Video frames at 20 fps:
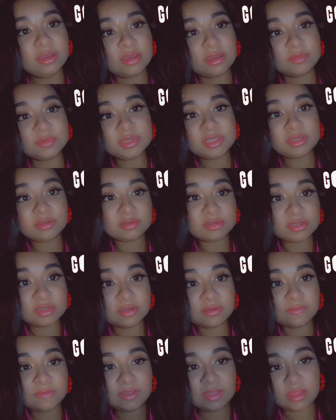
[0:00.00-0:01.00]
I'm still
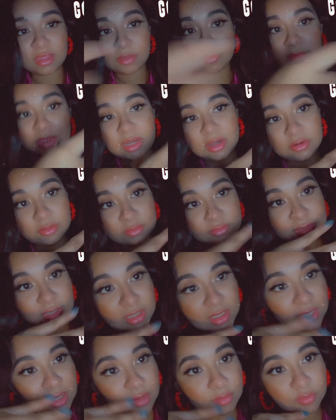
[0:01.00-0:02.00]
stuffy, like my nose, I
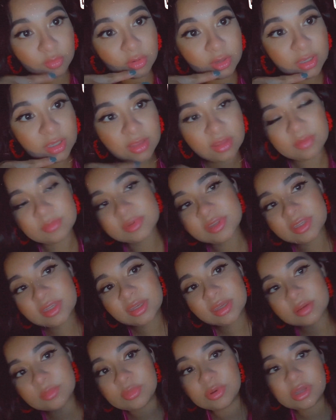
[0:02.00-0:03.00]
can't breathe, I'm
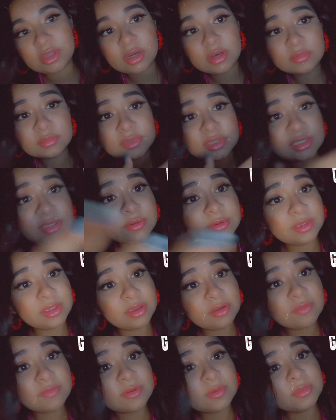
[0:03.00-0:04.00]
sick, but I'm still
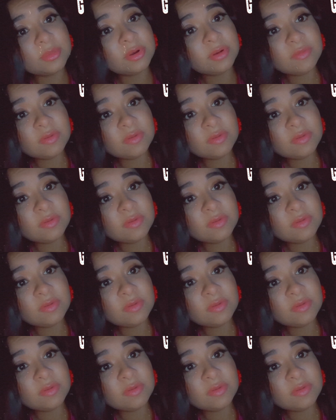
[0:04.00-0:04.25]
here filming a